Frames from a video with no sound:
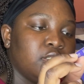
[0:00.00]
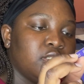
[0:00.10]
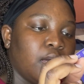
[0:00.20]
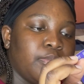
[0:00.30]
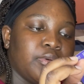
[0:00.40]

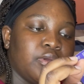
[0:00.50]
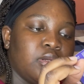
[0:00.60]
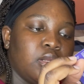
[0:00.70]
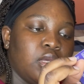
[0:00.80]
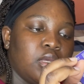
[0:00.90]
tap on your
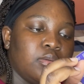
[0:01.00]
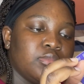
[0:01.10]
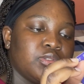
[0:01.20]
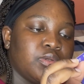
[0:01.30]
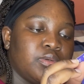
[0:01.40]
name
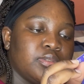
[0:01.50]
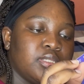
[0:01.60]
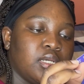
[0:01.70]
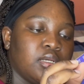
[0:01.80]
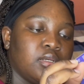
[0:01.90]
scroll
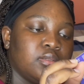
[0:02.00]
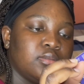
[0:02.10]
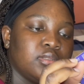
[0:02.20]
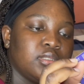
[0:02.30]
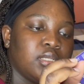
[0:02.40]

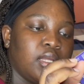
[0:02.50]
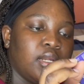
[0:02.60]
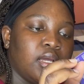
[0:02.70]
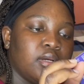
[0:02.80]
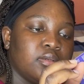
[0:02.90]
down sign
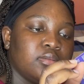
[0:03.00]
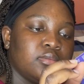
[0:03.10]
out